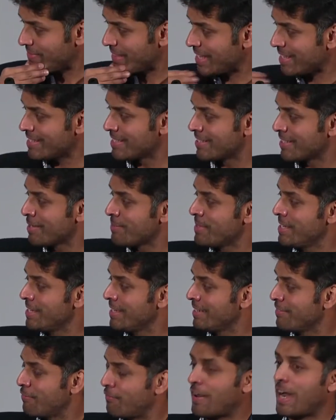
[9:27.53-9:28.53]
sent me
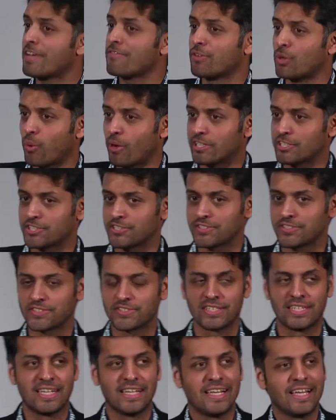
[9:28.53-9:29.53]
5 questions
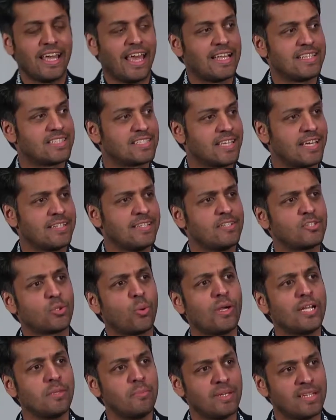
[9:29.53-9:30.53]
and said, in
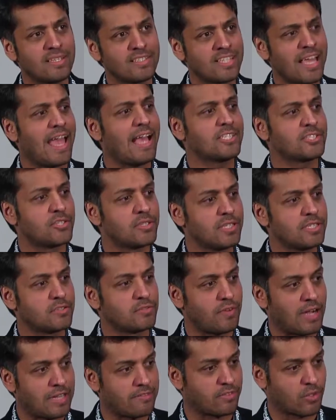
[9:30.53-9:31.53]
20 minutes, answer these
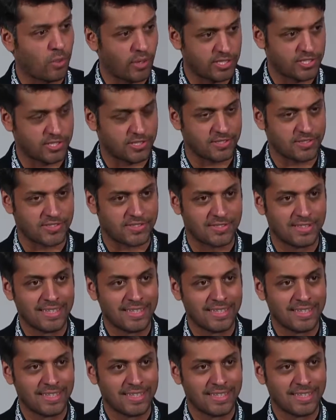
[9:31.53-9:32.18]
5 questions,